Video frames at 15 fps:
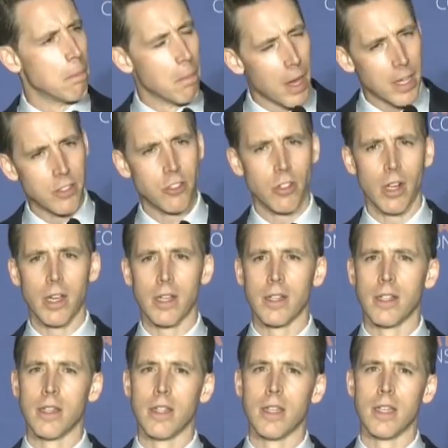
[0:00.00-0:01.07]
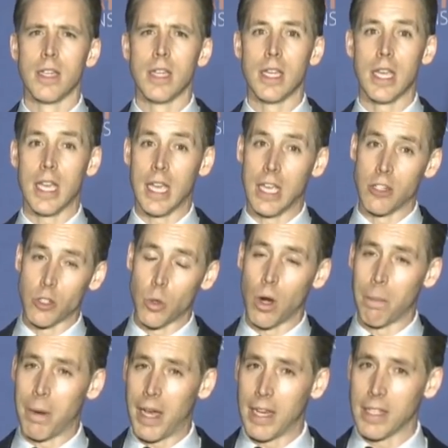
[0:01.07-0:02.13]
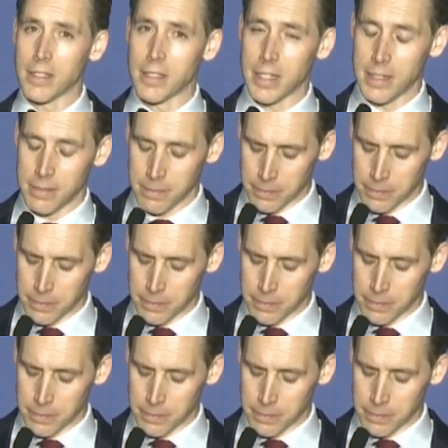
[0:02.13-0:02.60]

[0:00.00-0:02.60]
mantra into our policy.